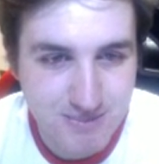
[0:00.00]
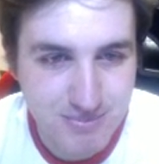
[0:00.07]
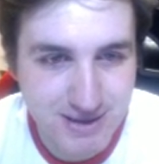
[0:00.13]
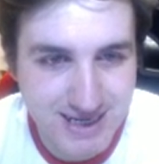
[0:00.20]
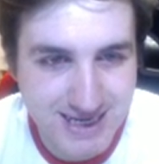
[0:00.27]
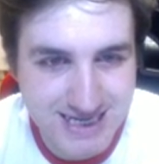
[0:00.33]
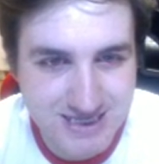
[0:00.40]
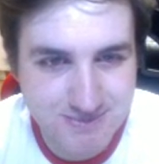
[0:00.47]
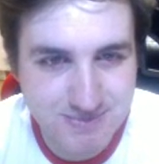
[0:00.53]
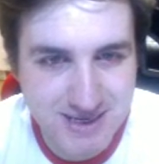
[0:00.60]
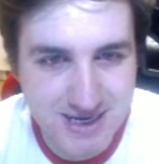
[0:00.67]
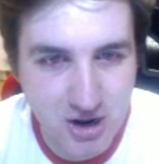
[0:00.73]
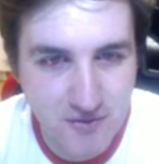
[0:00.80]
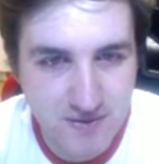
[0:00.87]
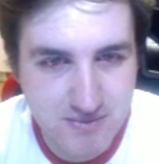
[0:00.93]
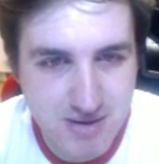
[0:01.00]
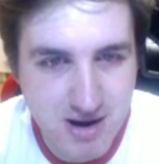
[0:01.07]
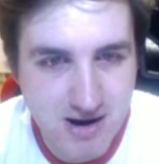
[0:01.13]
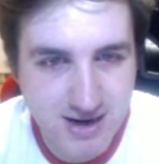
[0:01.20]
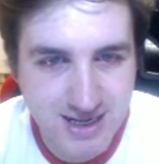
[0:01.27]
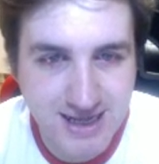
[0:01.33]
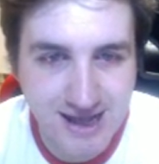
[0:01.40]
Please be on the
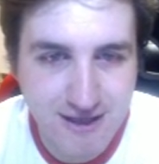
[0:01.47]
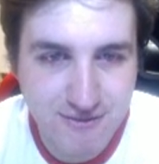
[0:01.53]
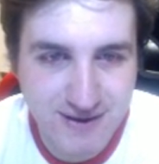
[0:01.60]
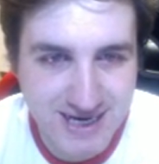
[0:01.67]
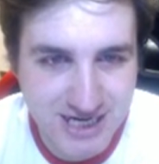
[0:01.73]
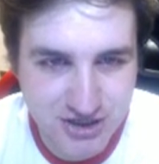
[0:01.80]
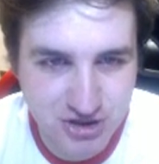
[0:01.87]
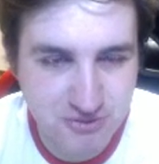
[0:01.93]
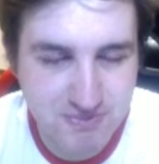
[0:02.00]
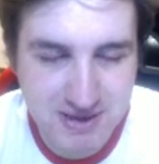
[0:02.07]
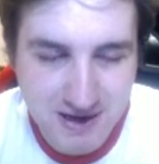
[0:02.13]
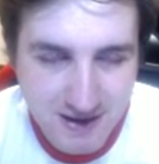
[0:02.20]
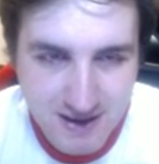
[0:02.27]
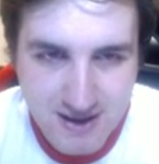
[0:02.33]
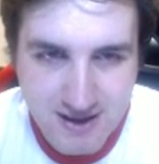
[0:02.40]
market. I think he should be.